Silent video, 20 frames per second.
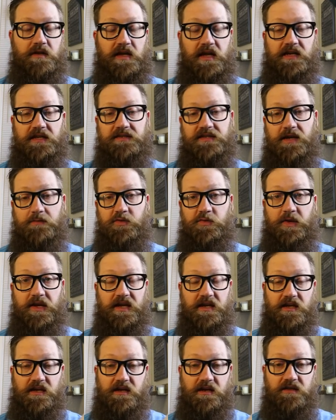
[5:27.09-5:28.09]
anytime you make
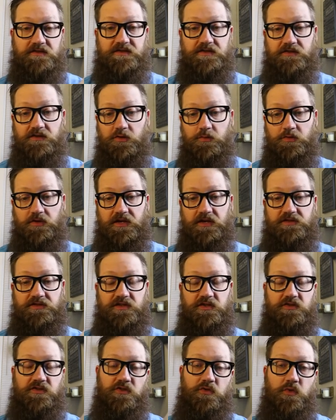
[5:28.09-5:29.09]
any cuts and duplicates,
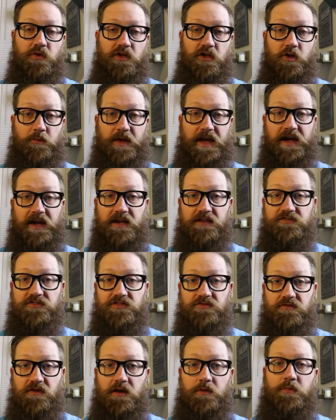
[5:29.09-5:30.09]
you do wanna go back and
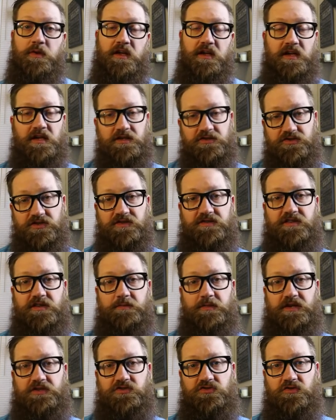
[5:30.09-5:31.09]
scrub just to
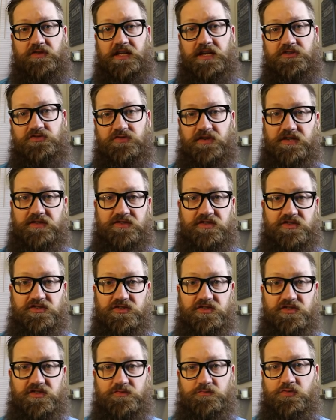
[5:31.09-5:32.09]
make sure that
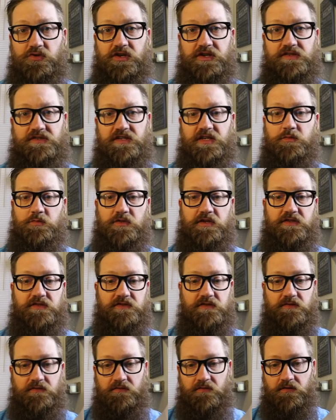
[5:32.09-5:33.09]
transition is pretty
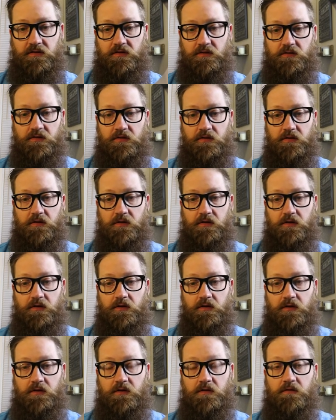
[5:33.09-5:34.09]
seamless.
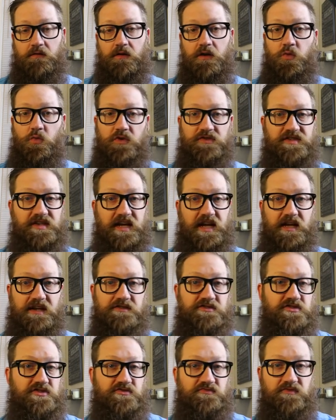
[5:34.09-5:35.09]
And once again,
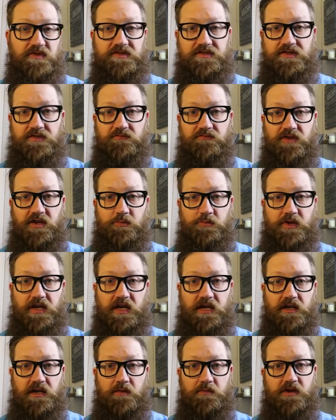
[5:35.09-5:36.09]
it's just rinse and
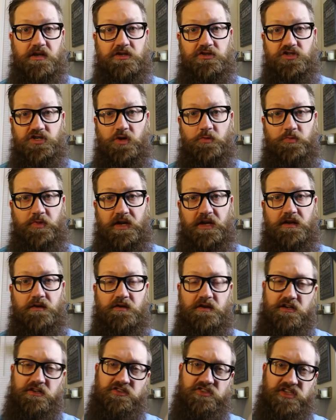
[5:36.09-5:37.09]
repeat. I'm gonna jump in,
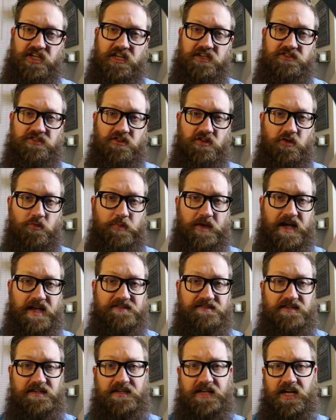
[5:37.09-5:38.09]
I'm gonna change the
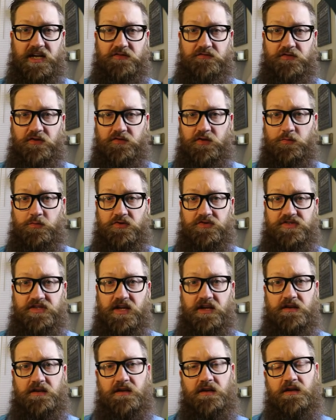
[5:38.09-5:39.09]
opacity down to
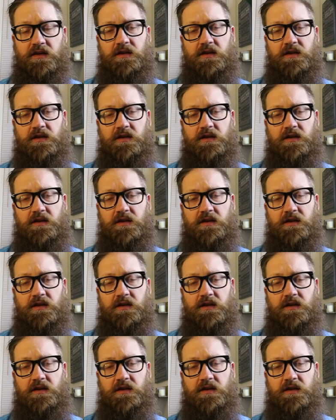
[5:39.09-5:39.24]
50%,